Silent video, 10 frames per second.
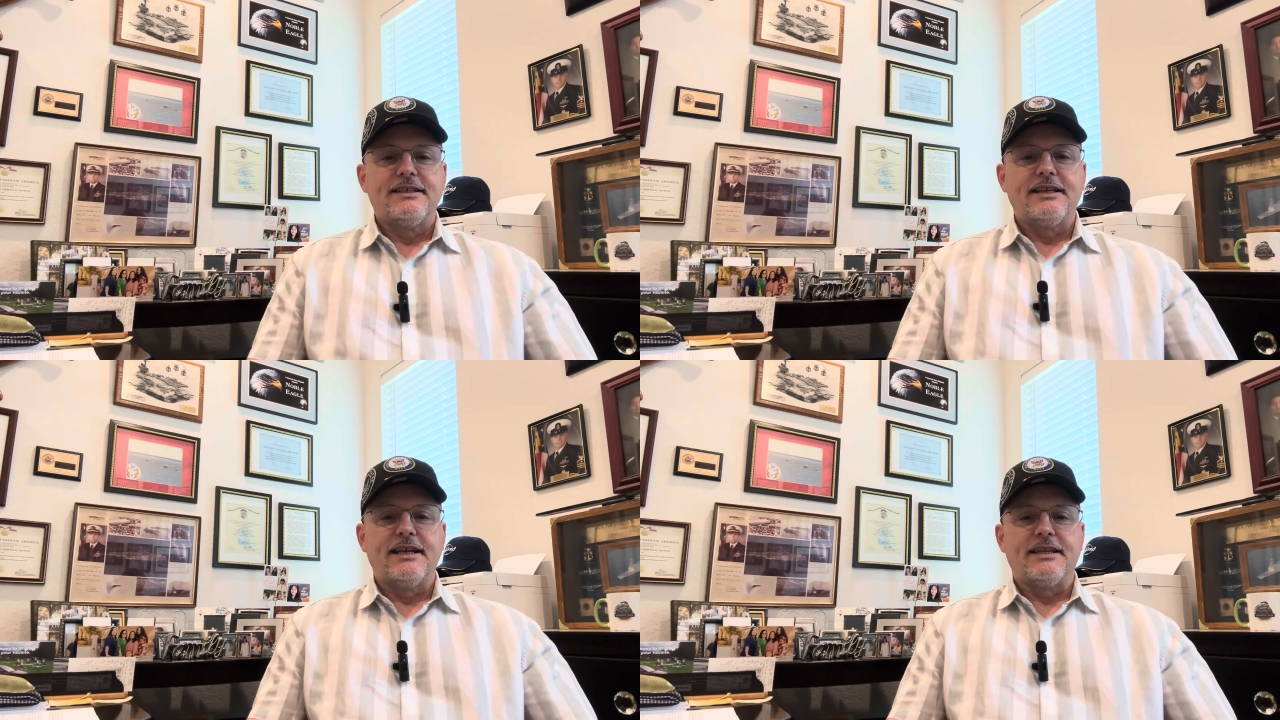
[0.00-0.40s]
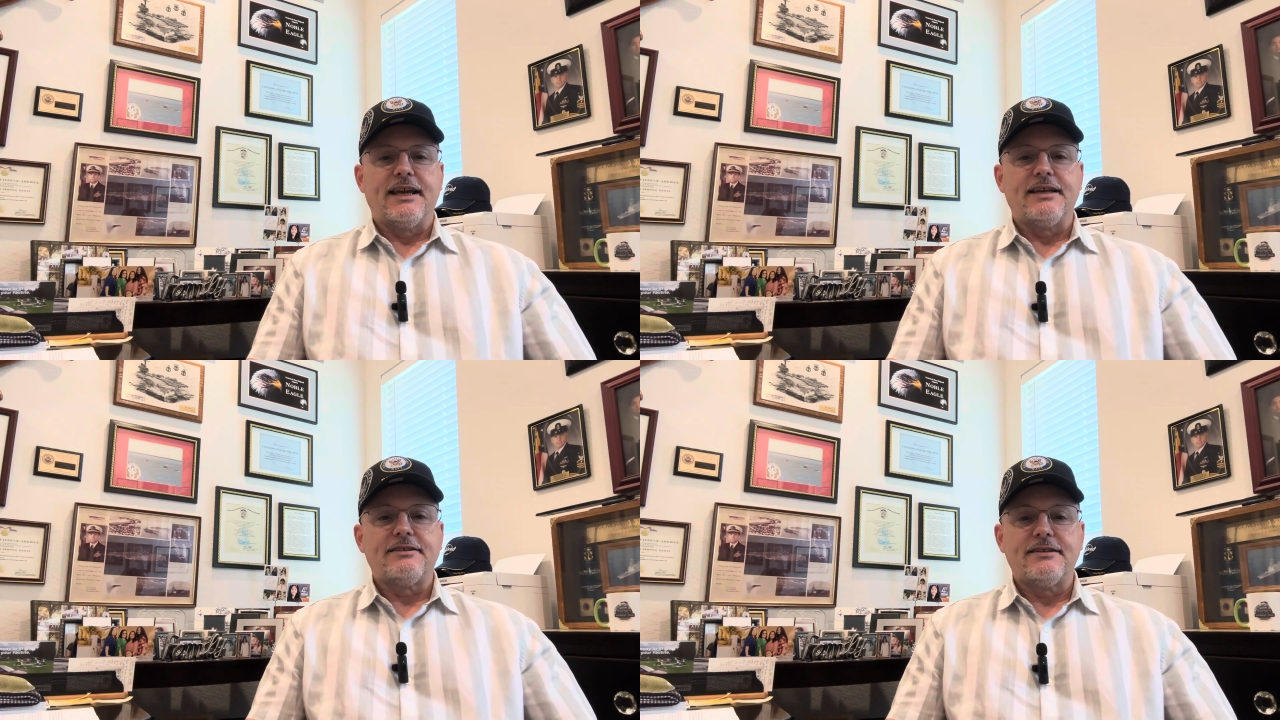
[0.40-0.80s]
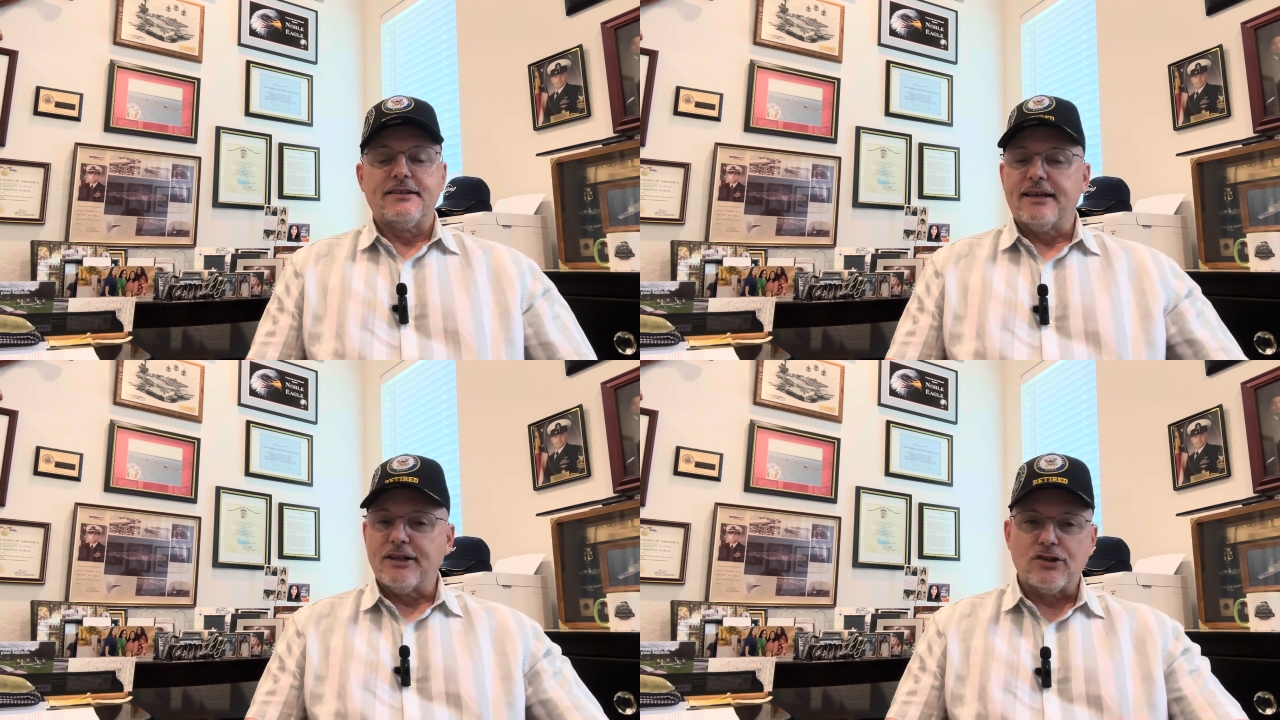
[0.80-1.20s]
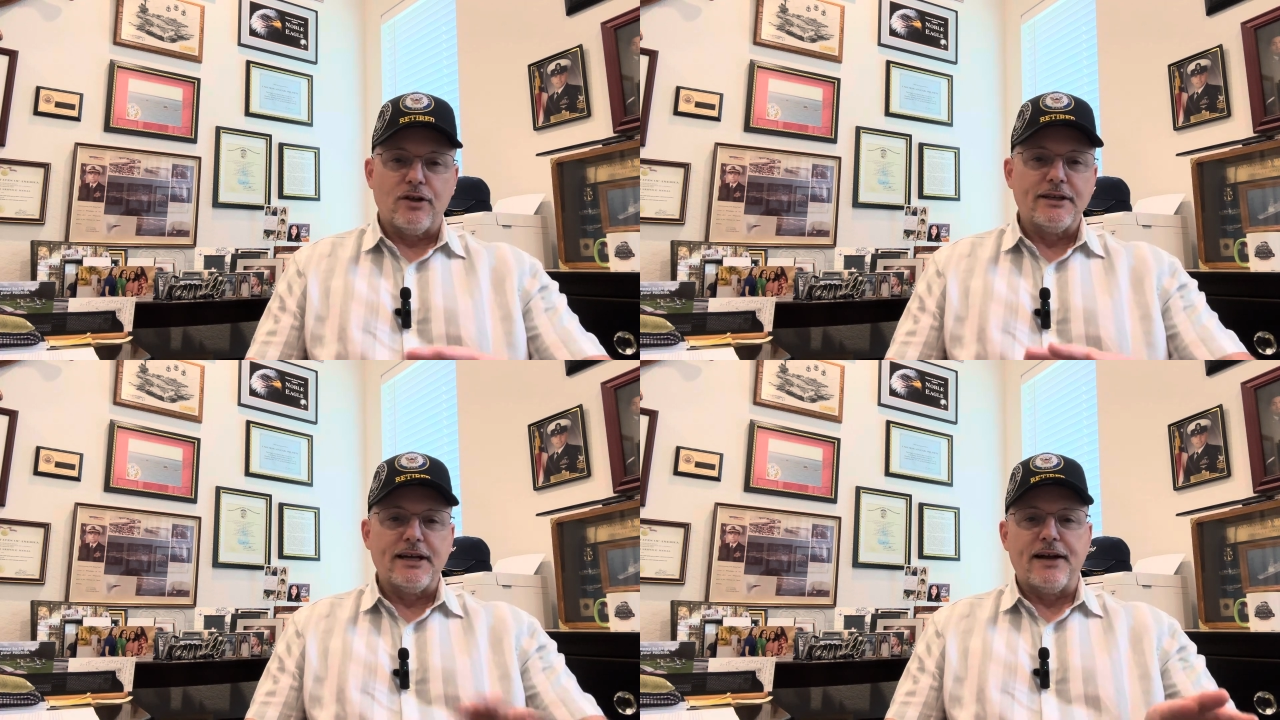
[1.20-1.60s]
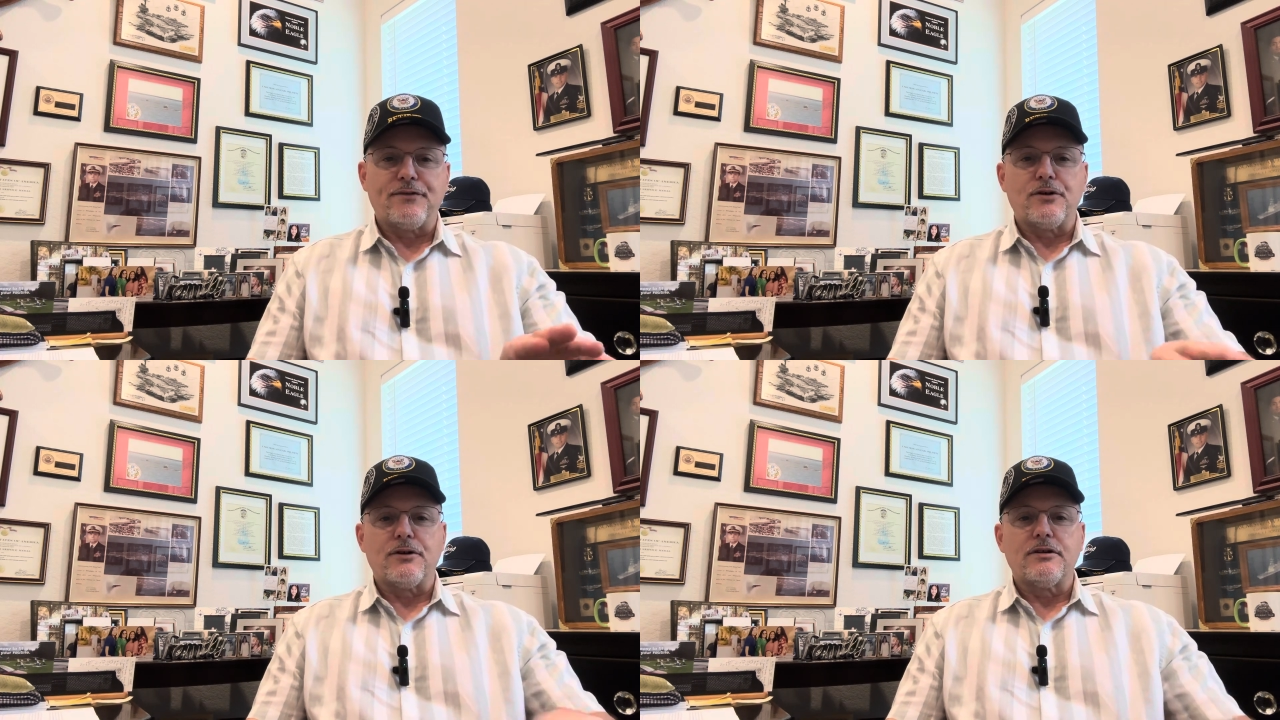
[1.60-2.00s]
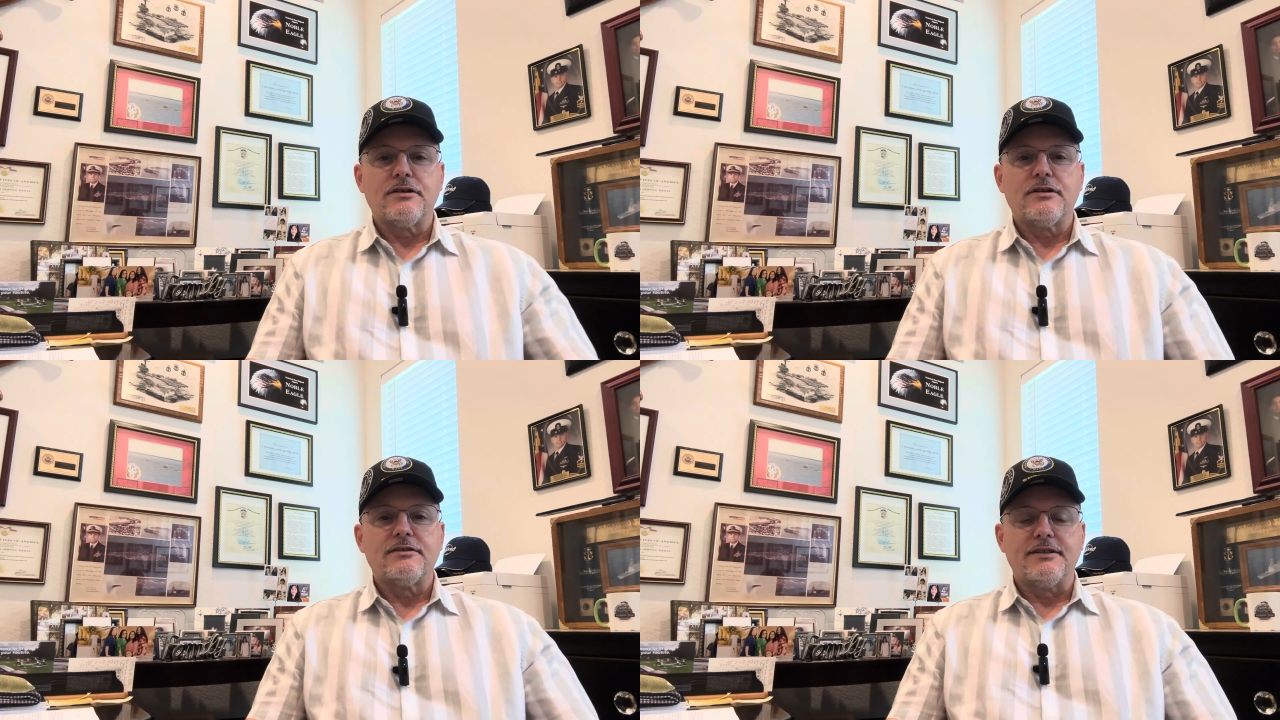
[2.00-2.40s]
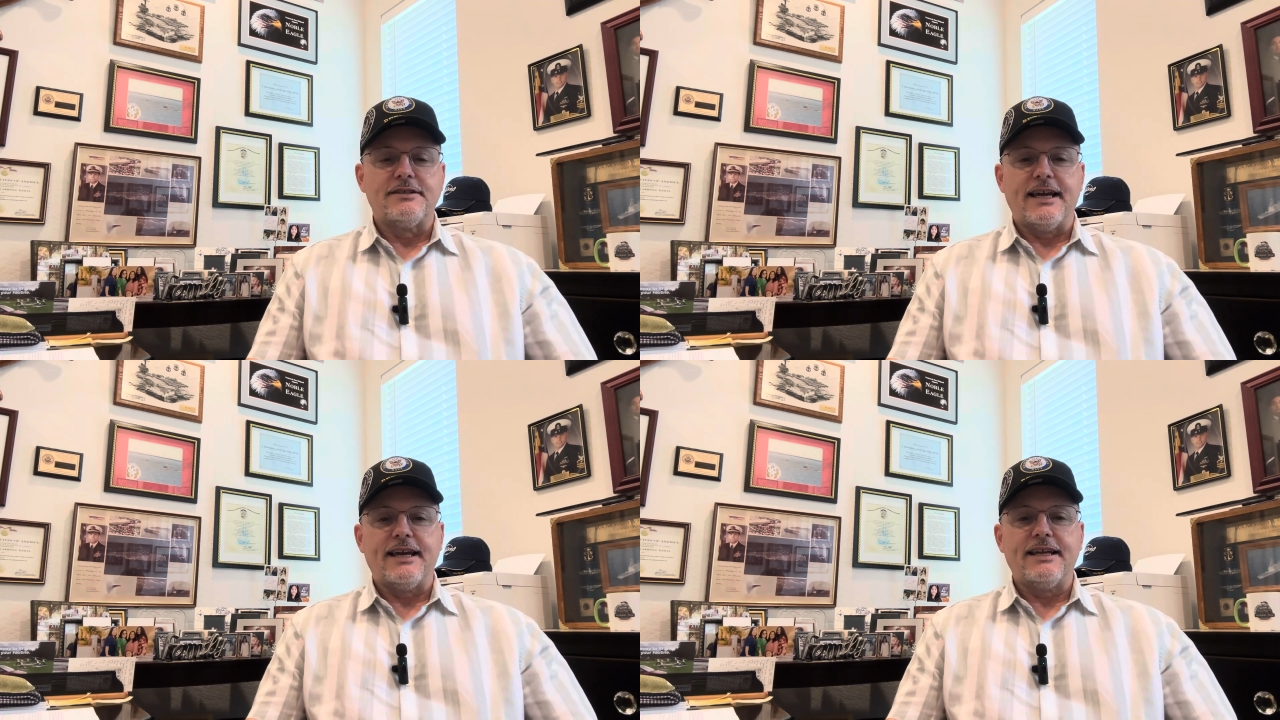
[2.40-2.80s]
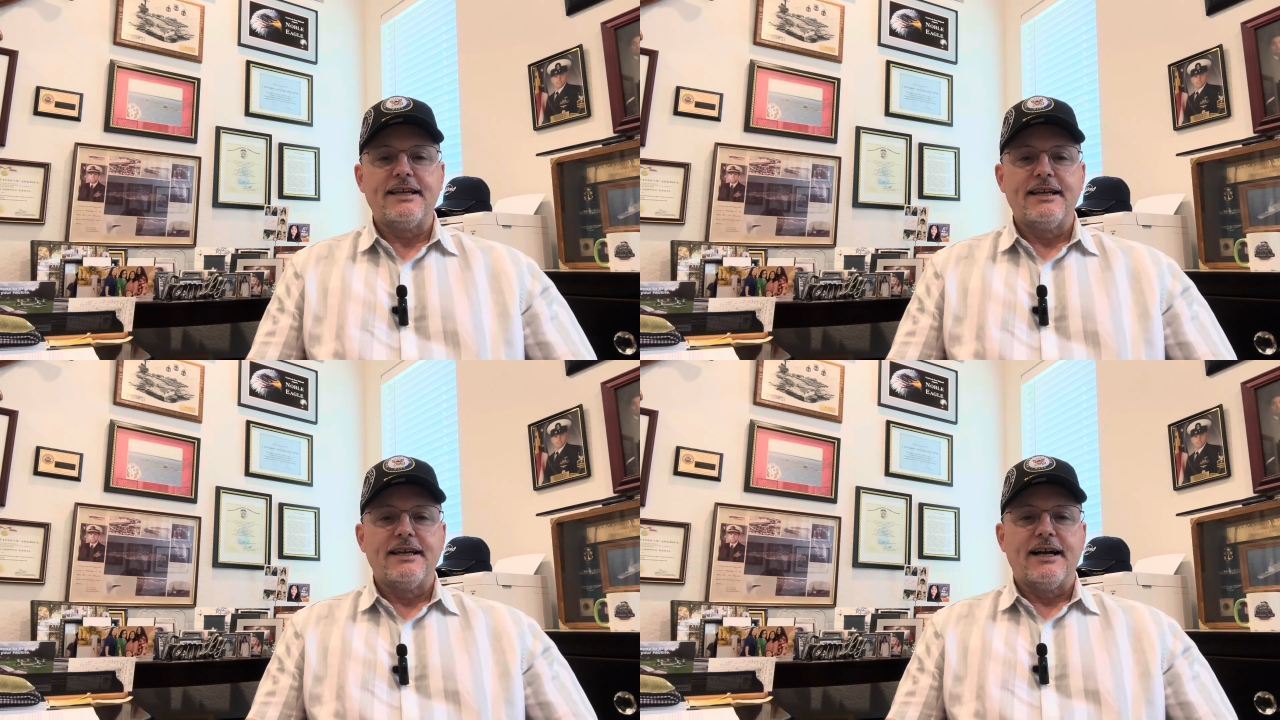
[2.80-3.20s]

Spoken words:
In any case, that's all I got for today.